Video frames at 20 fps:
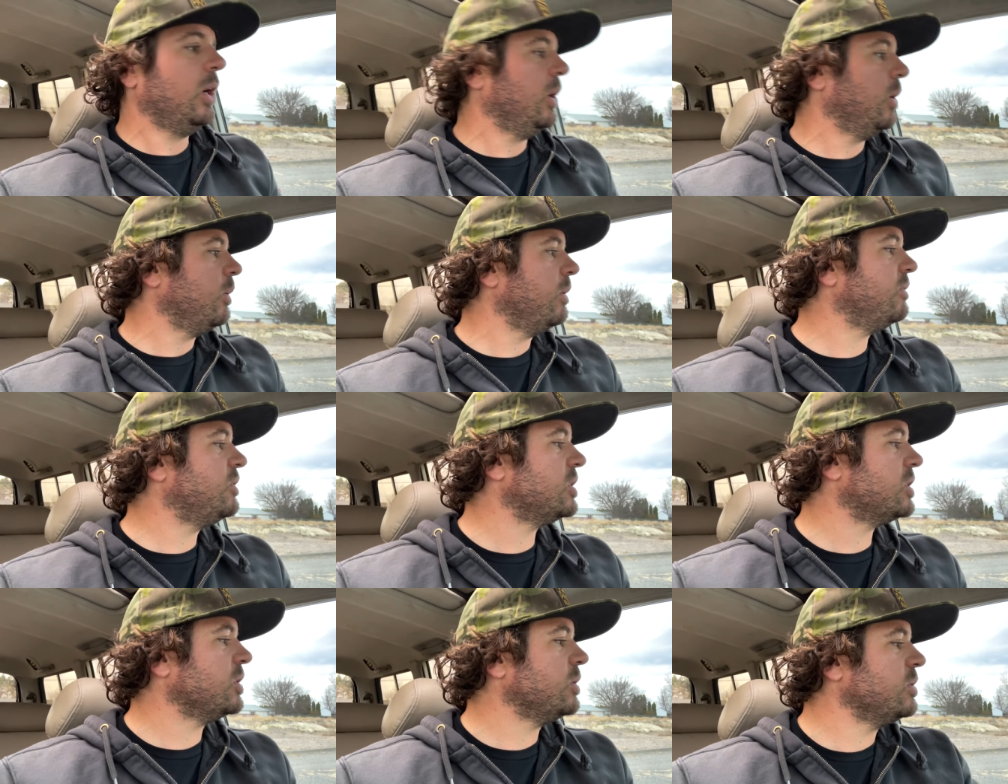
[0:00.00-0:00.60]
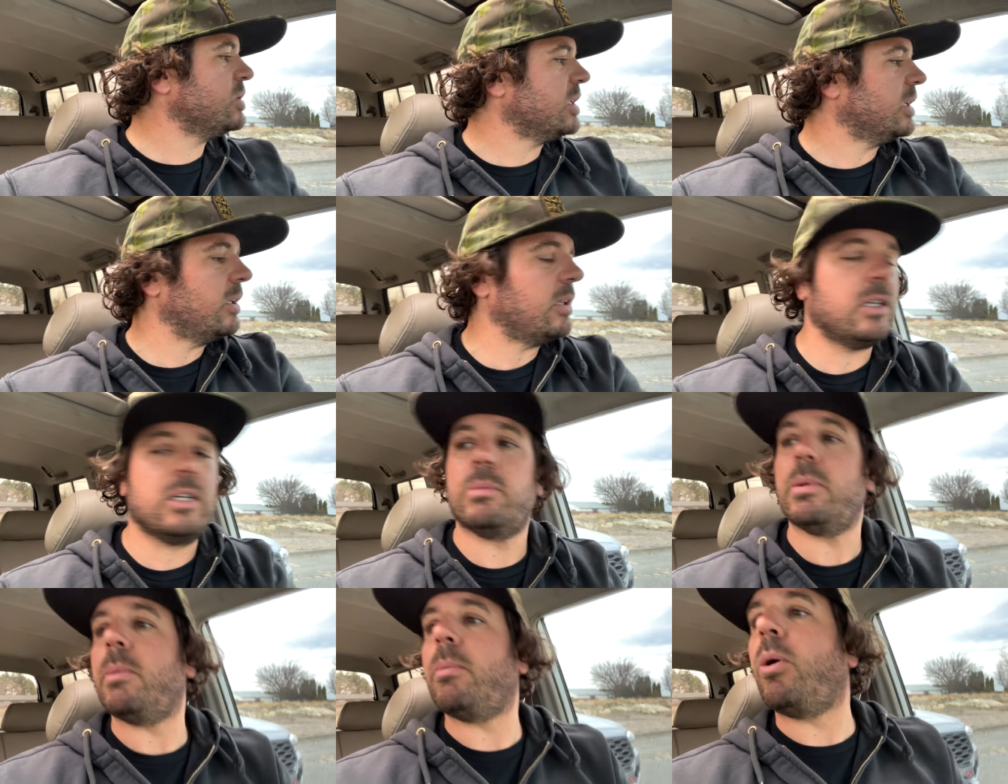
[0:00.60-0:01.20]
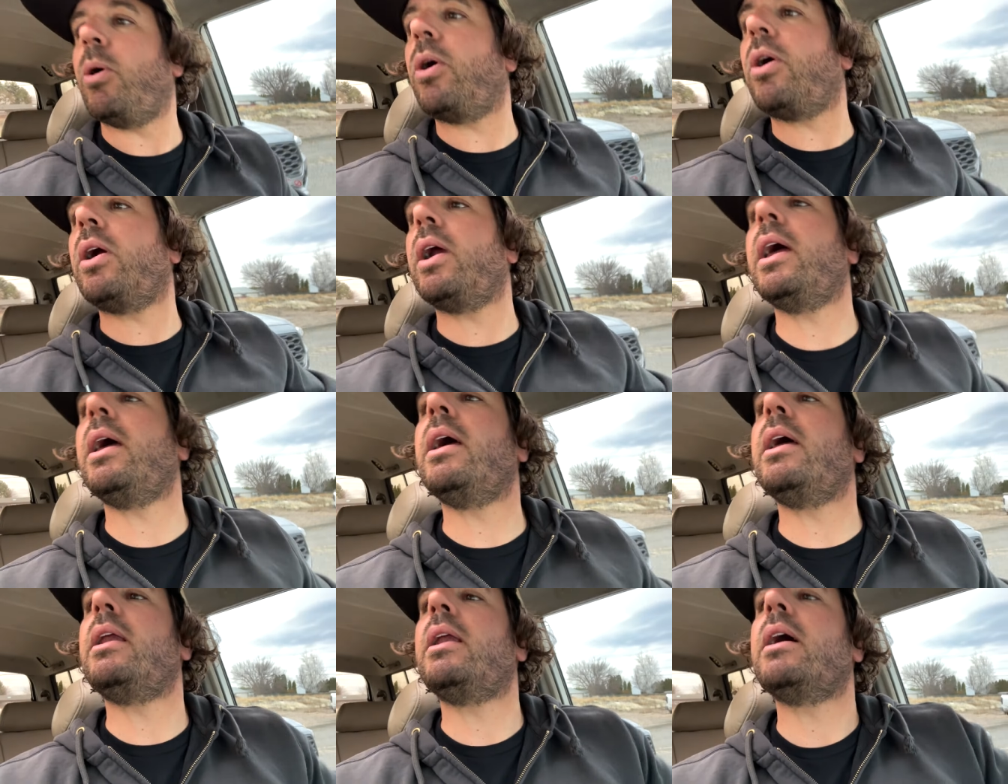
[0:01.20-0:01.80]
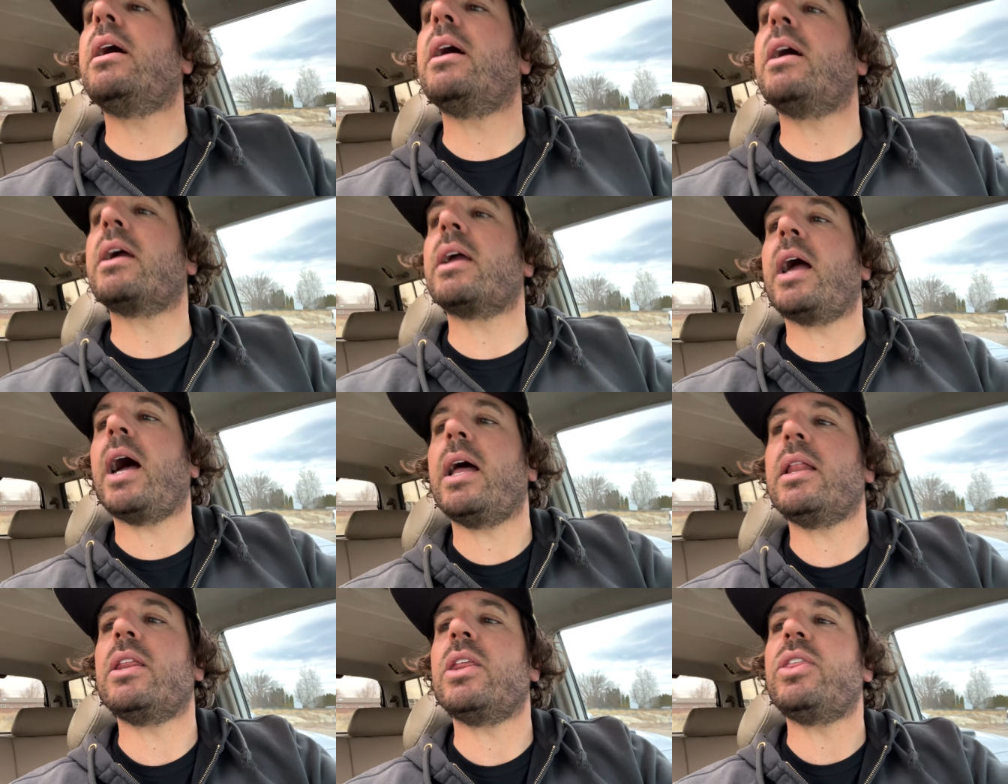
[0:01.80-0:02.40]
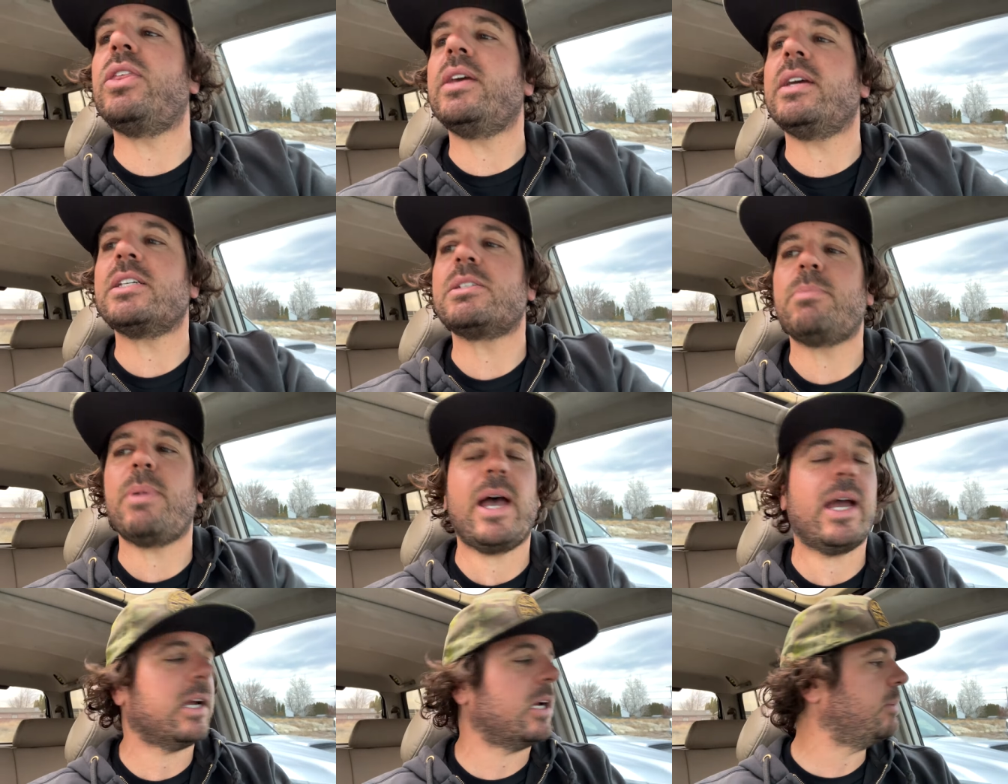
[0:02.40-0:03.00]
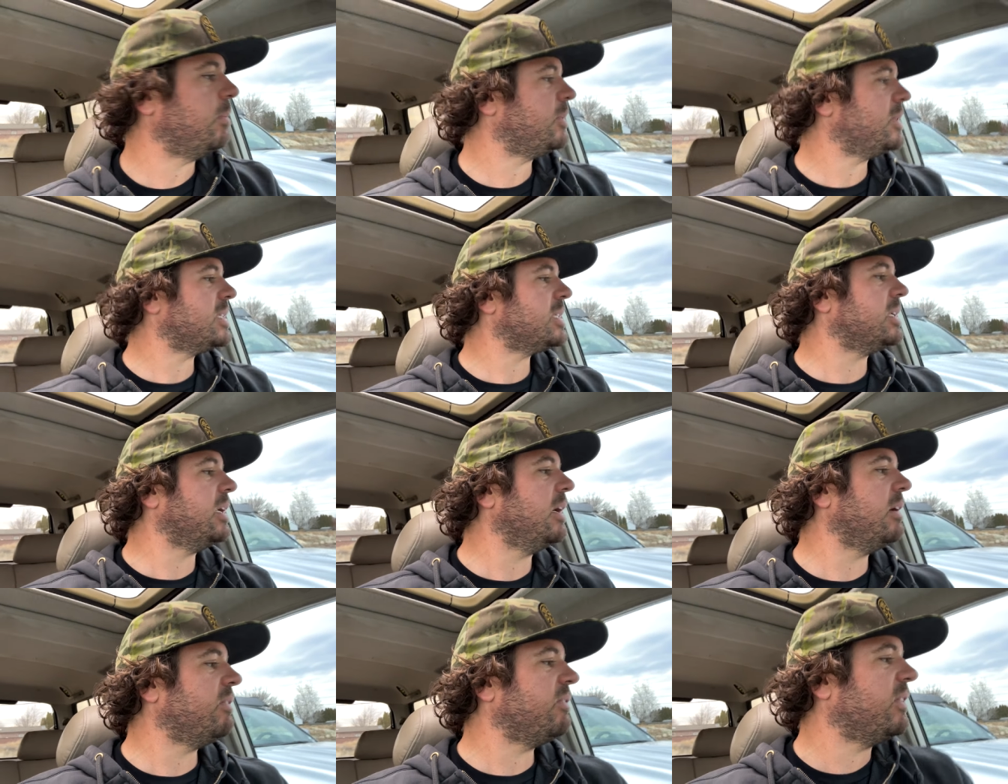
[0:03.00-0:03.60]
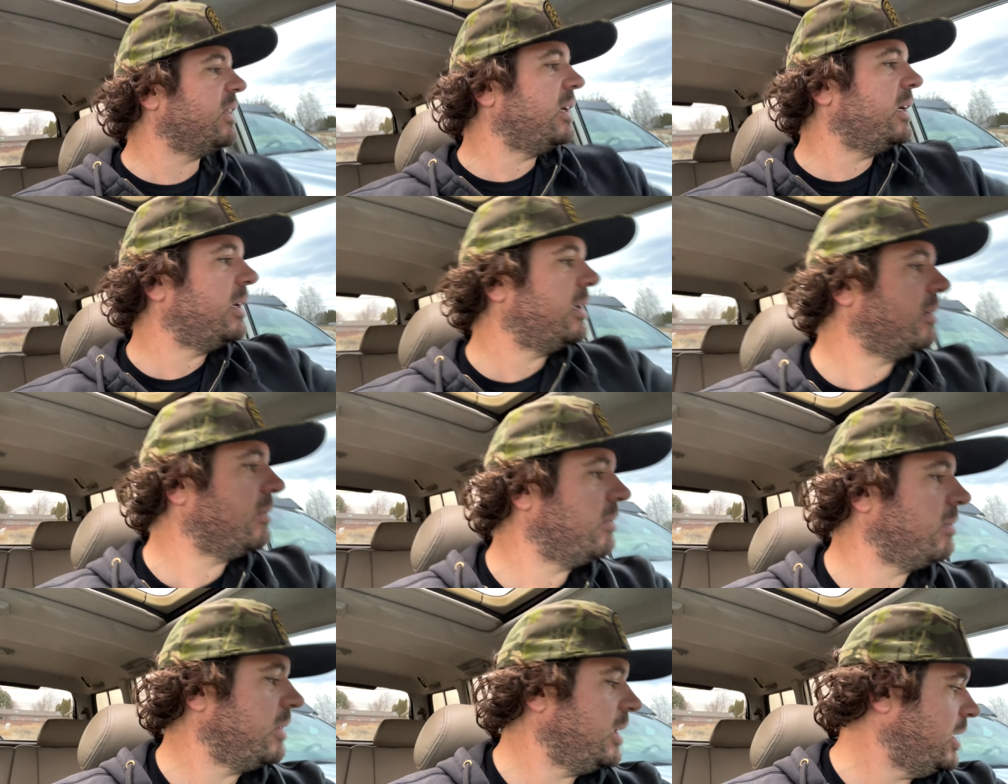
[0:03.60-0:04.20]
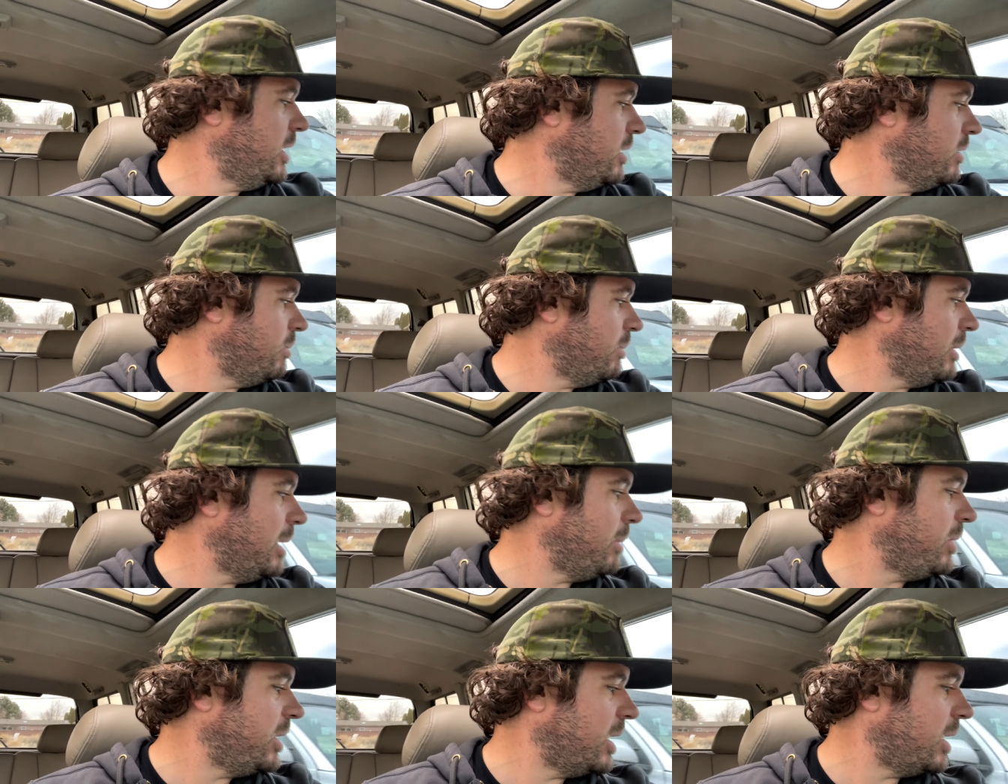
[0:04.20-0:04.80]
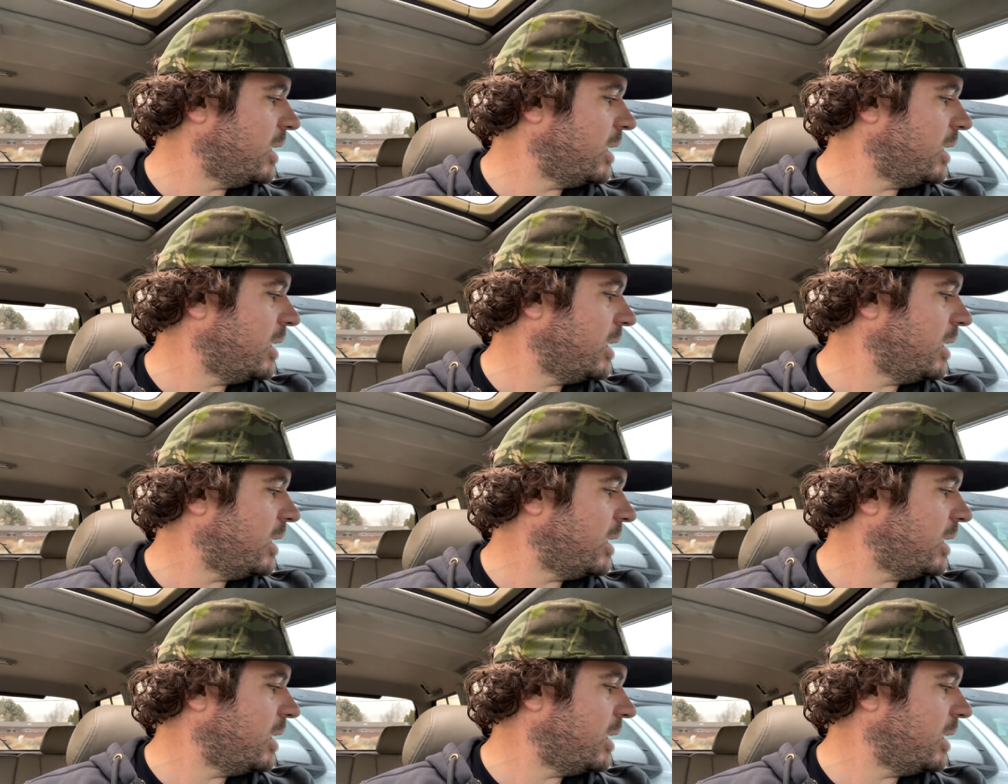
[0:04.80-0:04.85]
we've just used it a little bit more and uh, gotten the things back up to snuff that, you know, maybe I